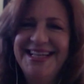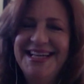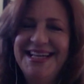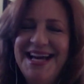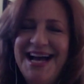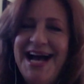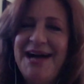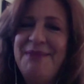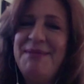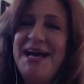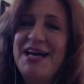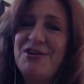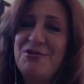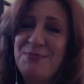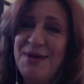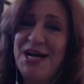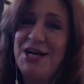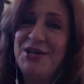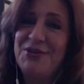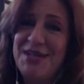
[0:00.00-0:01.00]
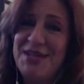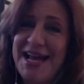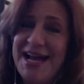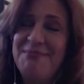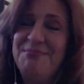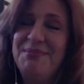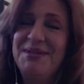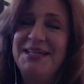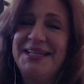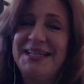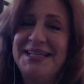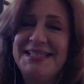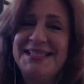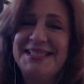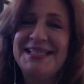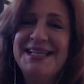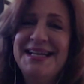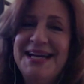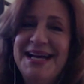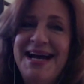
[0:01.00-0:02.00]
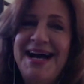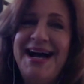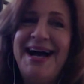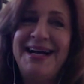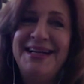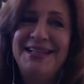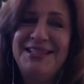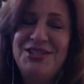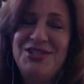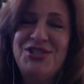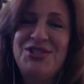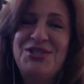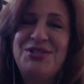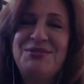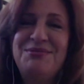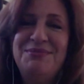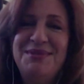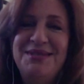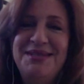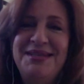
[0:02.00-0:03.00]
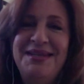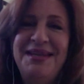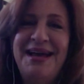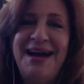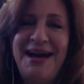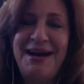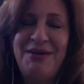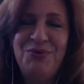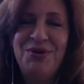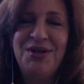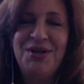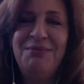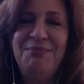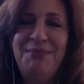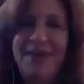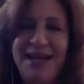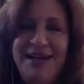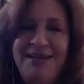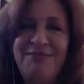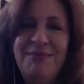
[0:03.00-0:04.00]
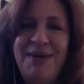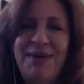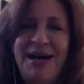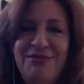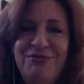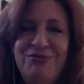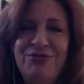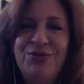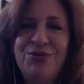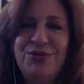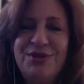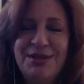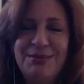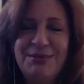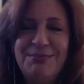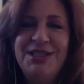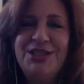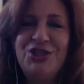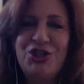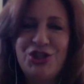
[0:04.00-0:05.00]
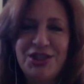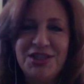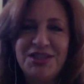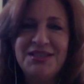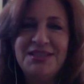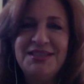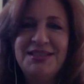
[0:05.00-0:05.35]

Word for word: I'm out on my own now because I want to make my full commission.